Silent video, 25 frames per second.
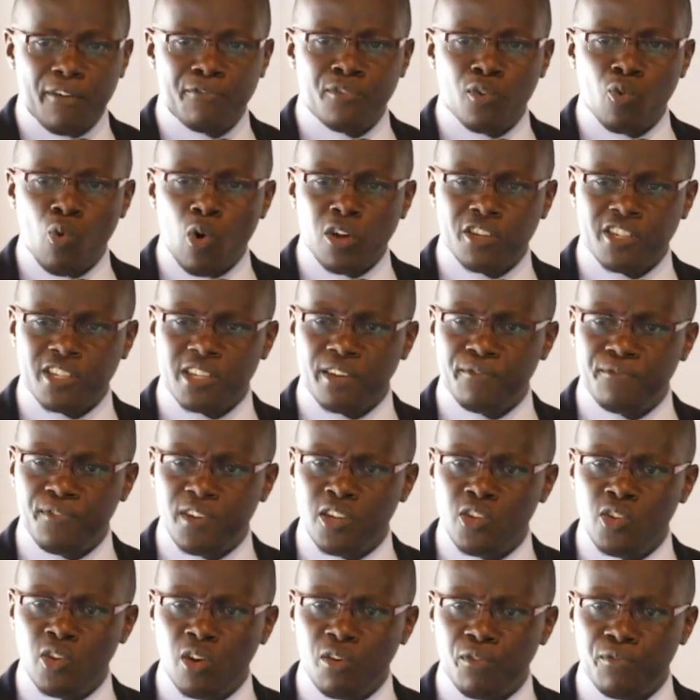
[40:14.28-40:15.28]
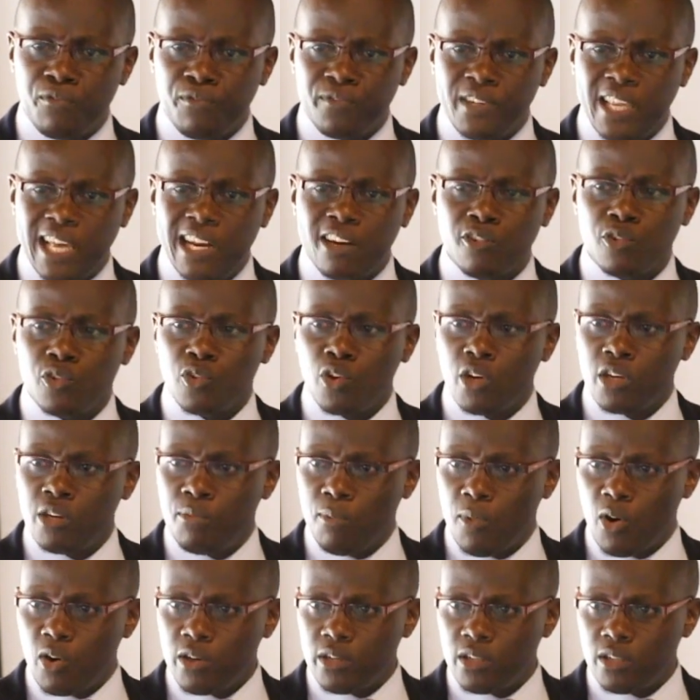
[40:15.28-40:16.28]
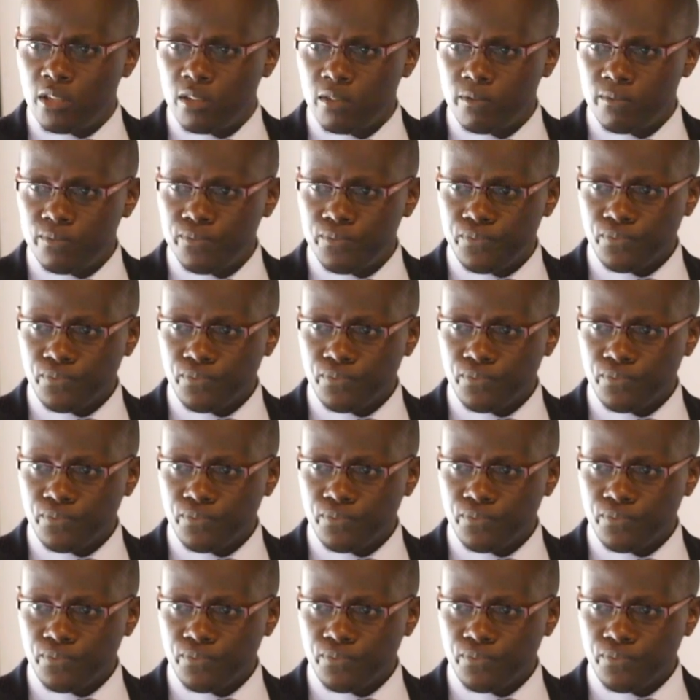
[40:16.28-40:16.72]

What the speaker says: Have you watched a video of Derek Redmond?